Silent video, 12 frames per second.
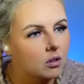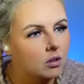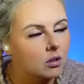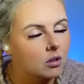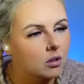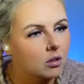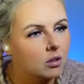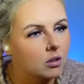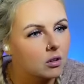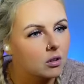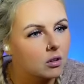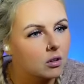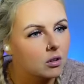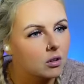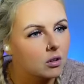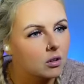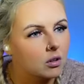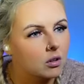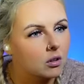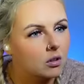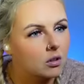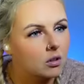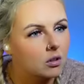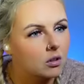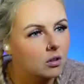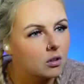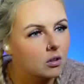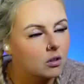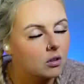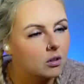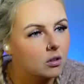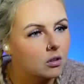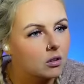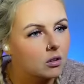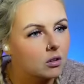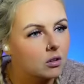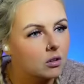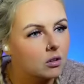This person isn't speaking.